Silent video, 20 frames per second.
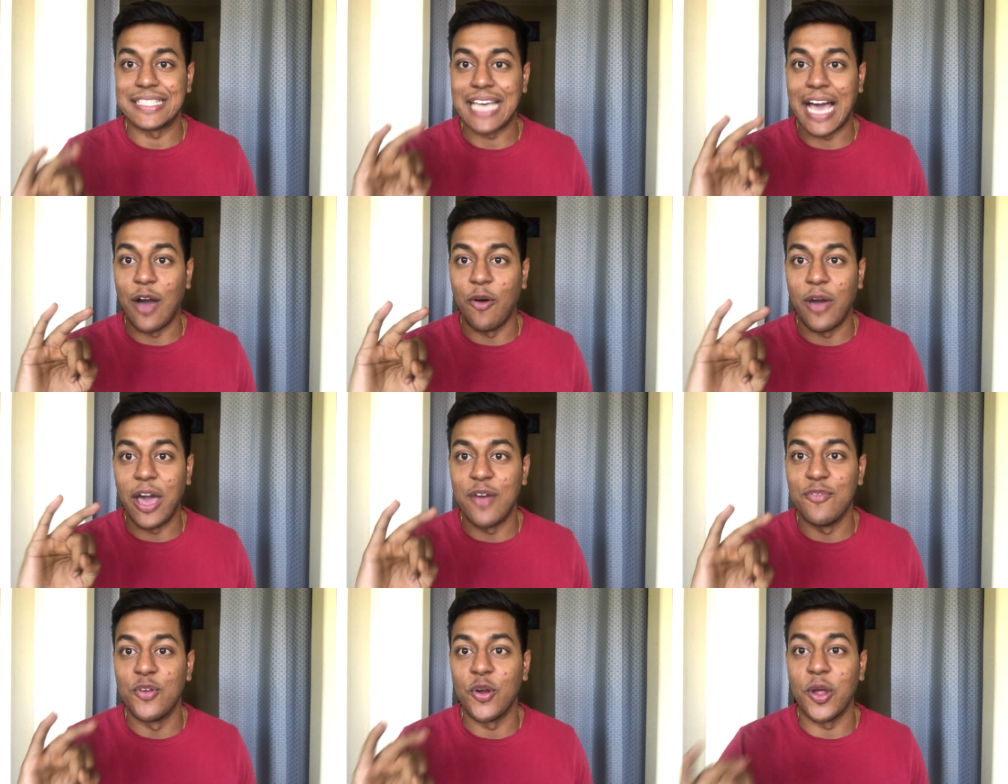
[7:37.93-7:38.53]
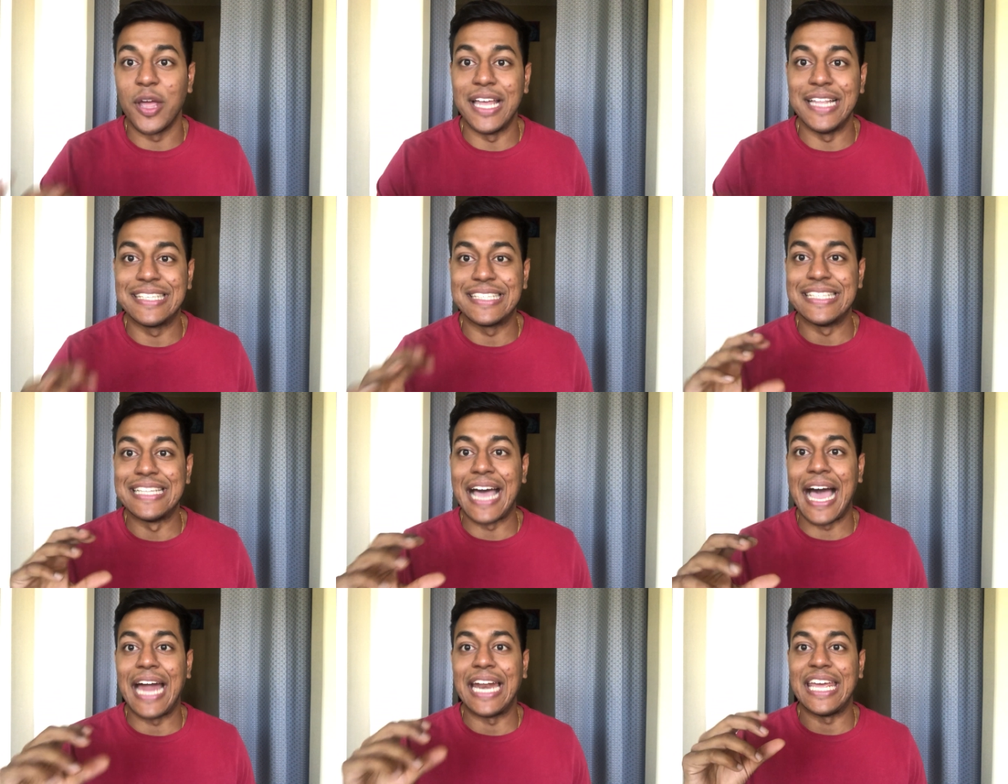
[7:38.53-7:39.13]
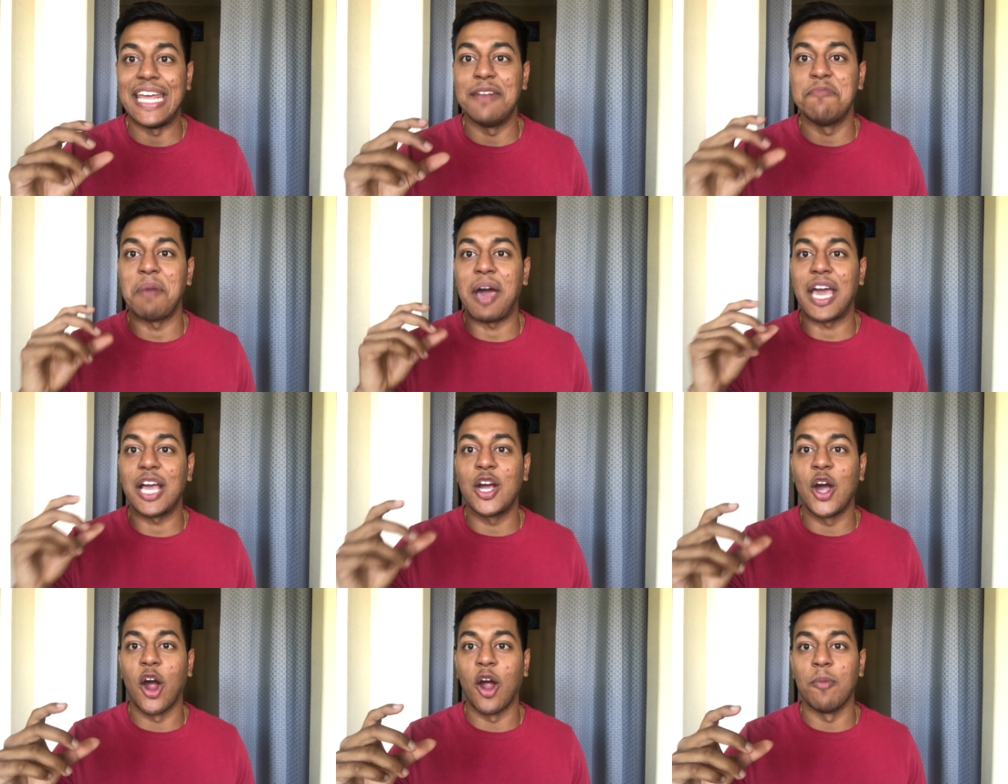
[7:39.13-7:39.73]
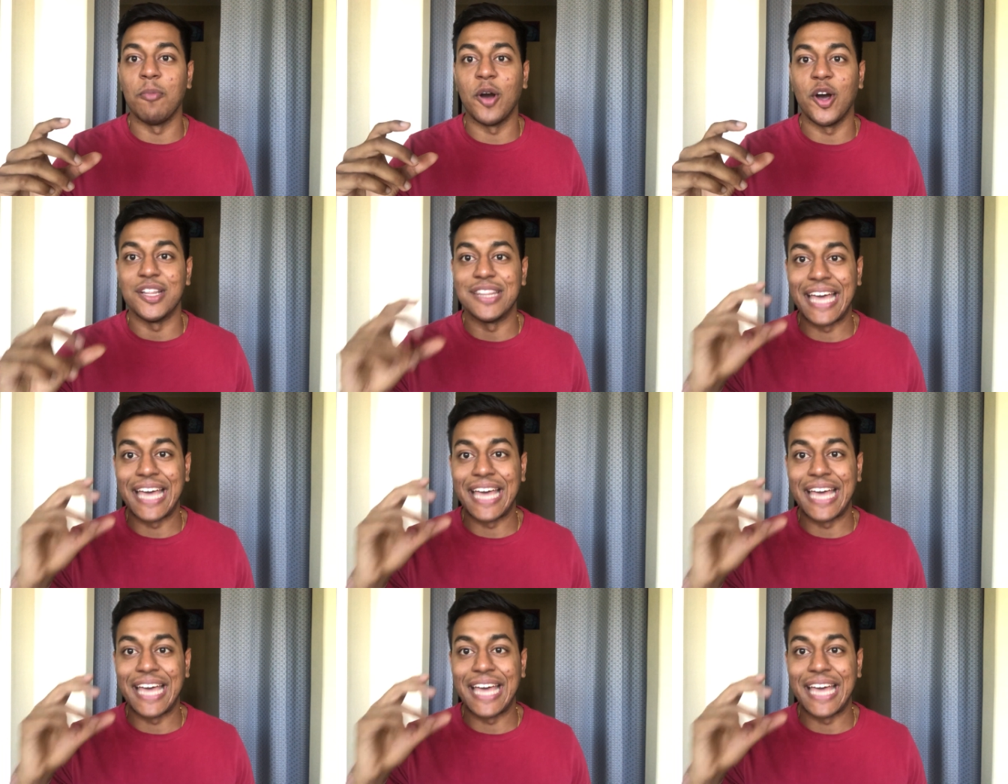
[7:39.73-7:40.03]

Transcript: However, it's not in my karma